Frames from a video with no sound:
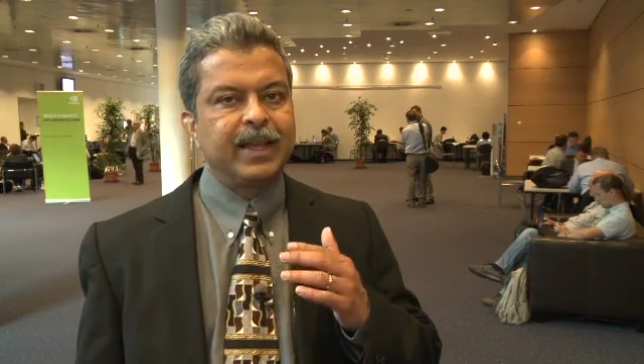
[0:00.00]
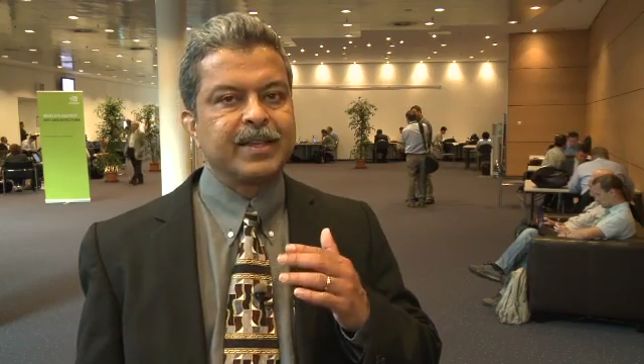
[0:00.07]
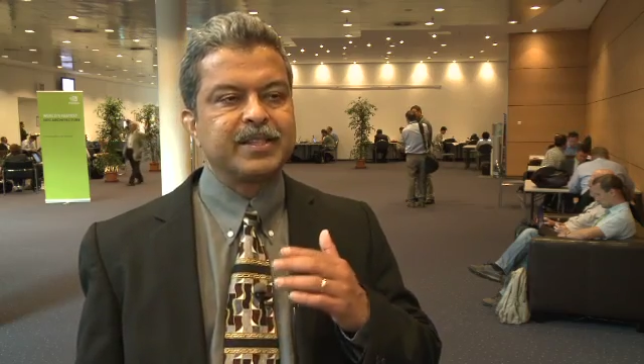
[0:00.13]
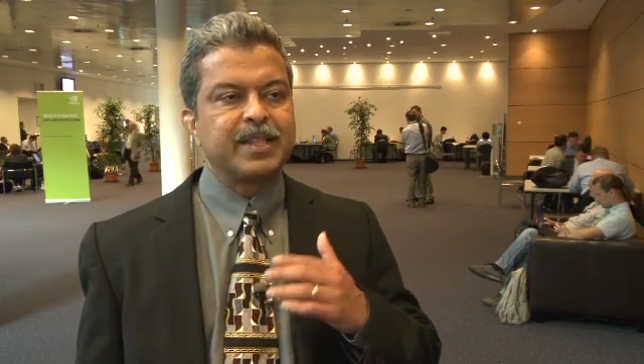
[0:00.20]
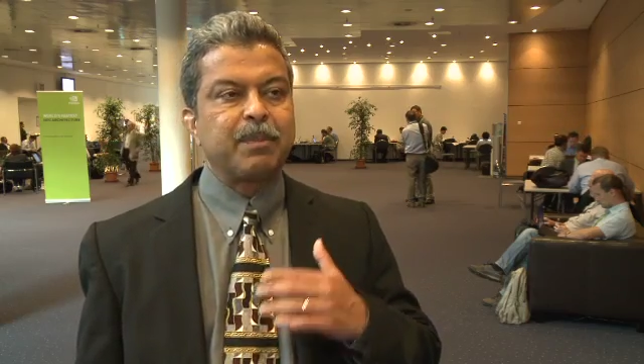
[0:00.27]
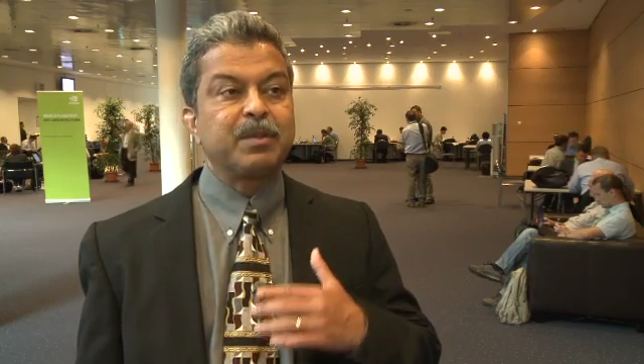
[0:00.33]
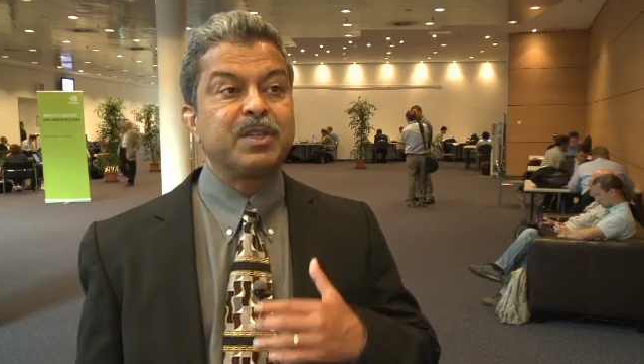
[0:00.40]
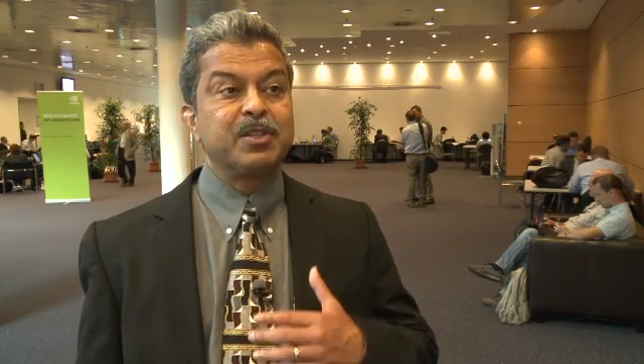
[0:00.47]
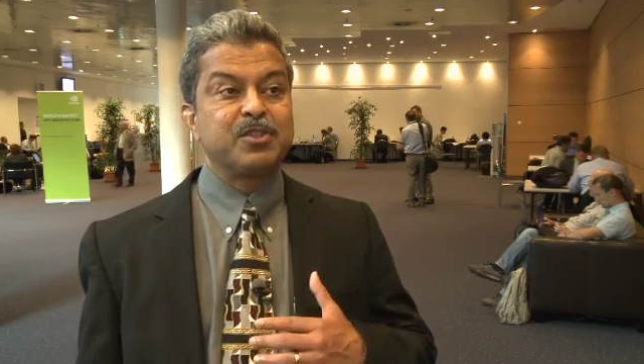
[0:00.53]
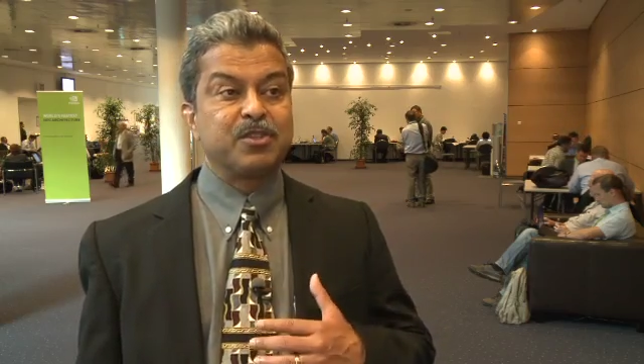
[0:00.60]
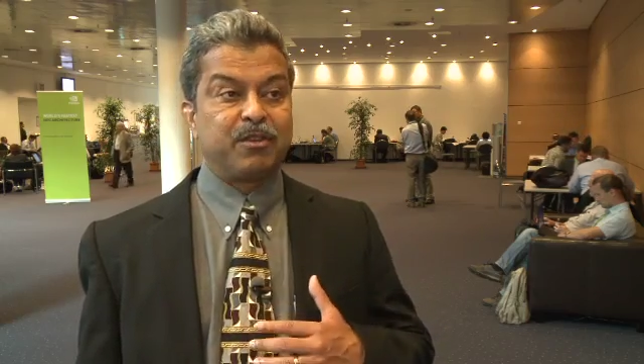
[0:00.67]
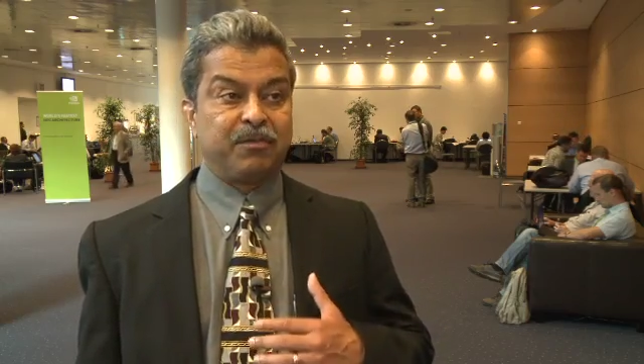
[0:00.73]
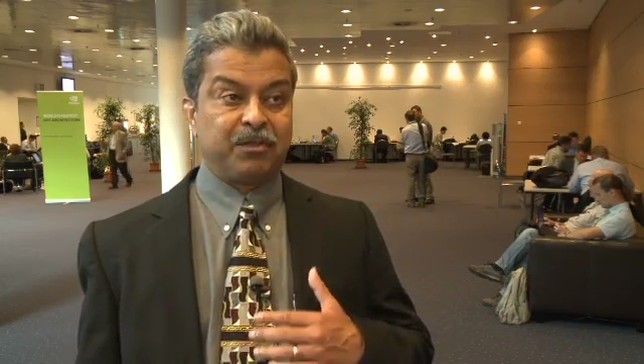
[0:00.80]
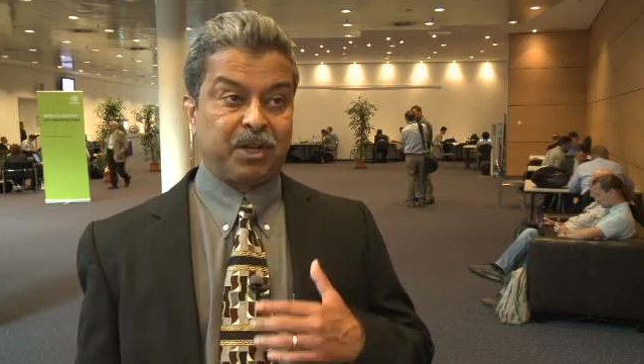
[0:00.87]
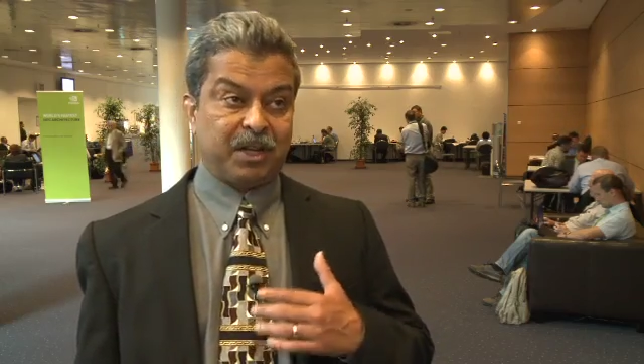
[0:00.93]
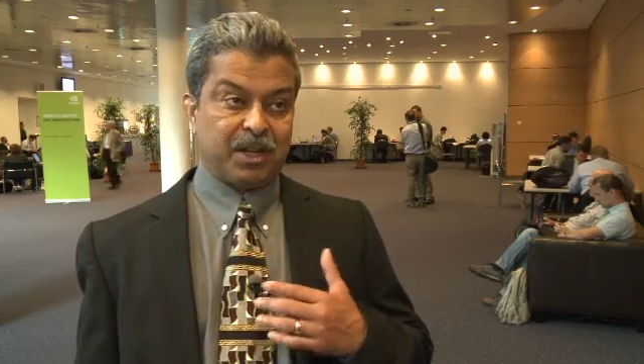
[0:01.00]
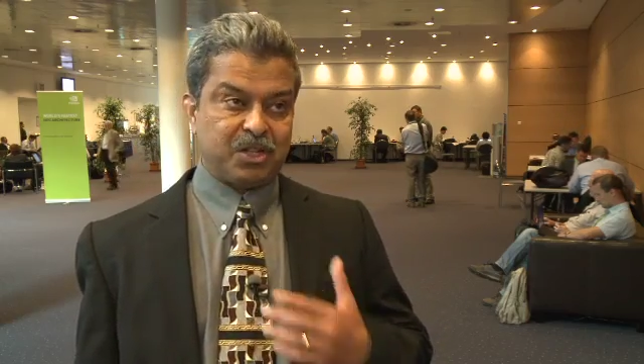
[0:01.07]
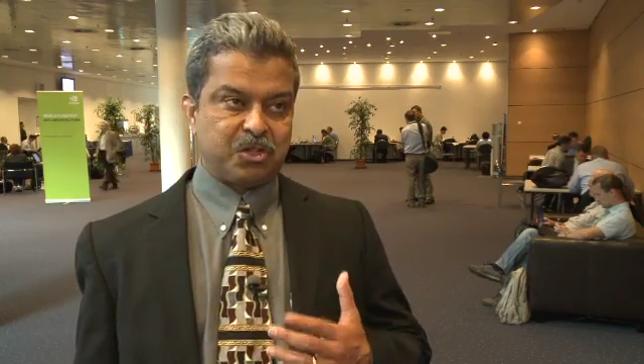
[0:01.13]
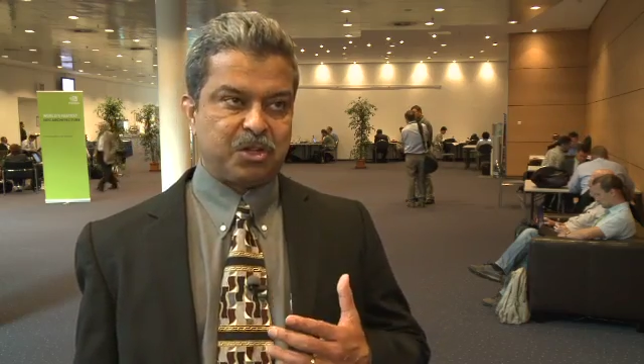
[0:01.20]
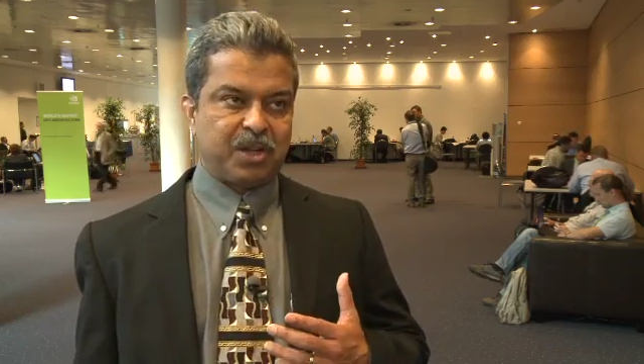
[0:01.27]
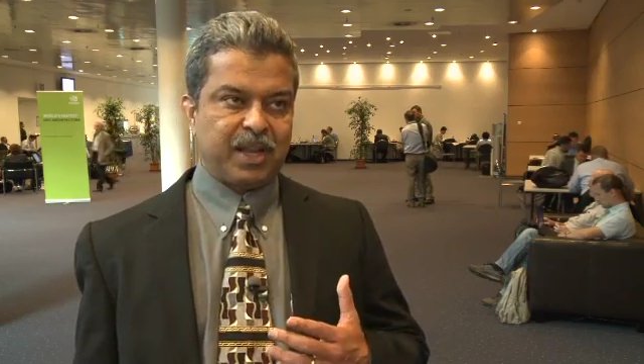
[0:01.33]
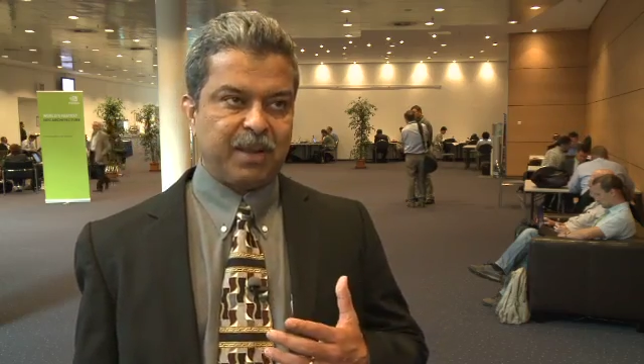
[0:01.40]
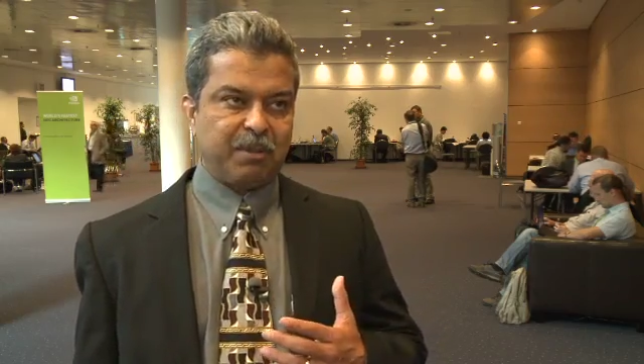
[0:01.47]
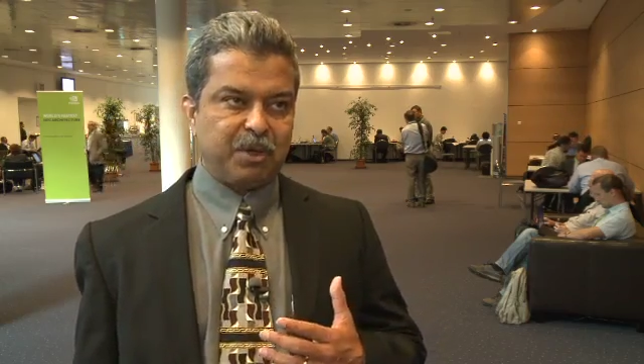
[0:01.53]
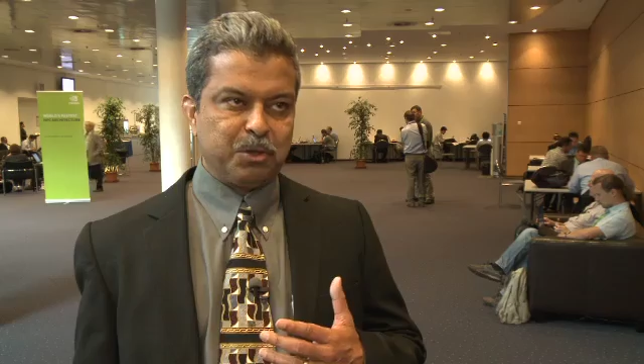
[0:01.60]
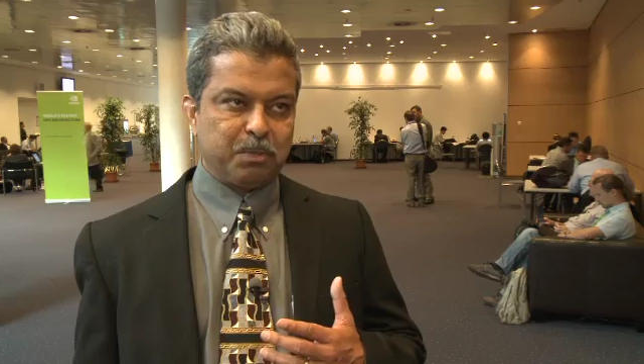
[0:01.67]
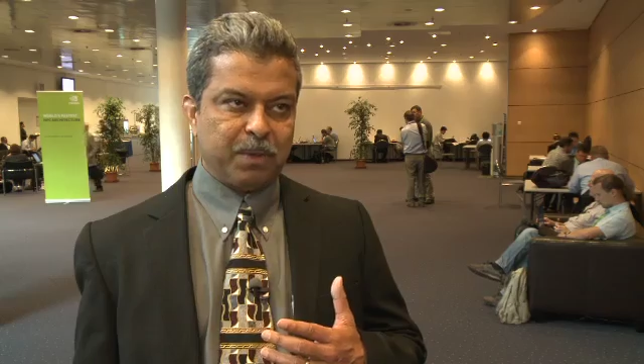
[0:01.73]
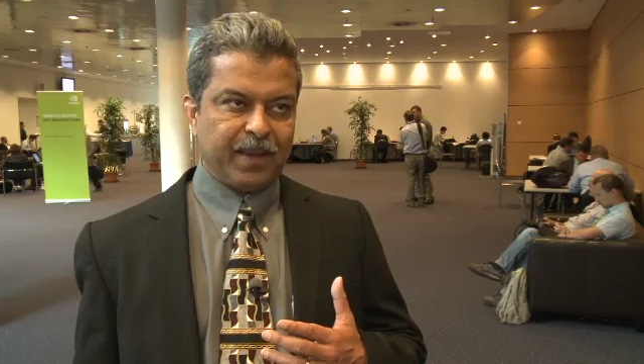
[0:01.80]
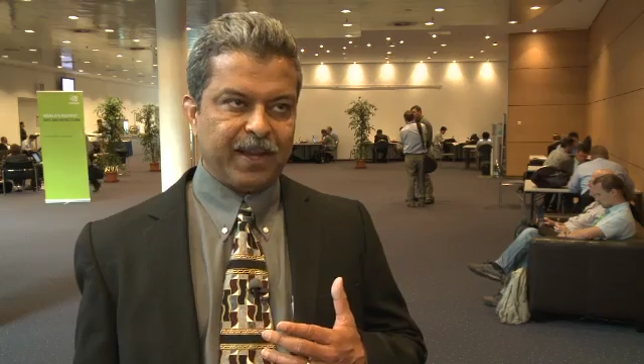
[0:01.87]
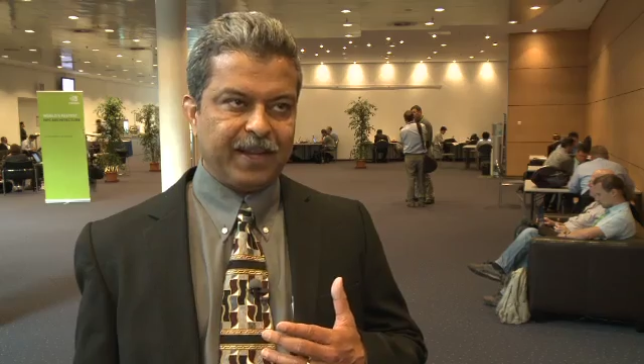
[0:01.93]
acceptance of the cluster came
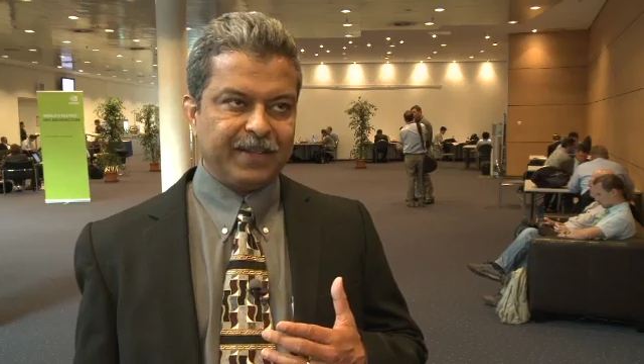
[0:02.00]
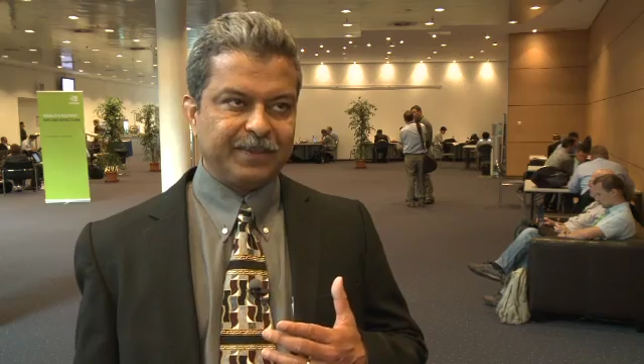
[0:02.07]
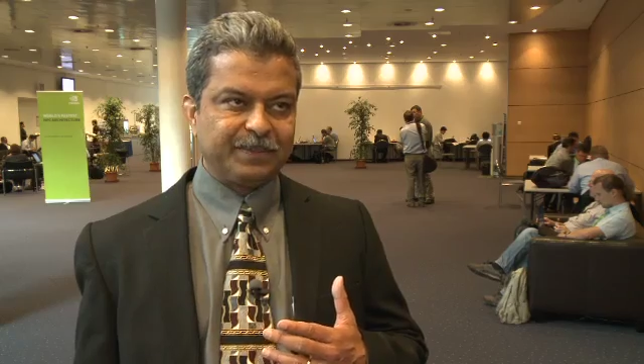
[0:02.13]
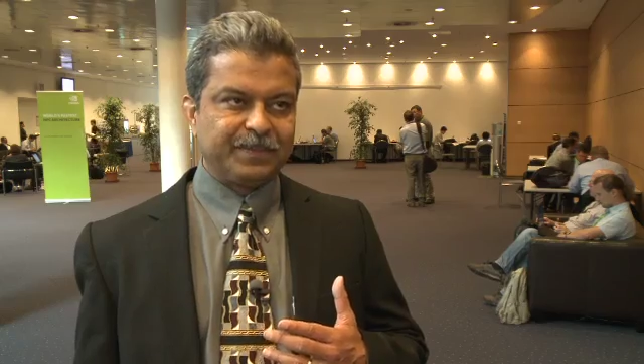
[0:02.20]
into play.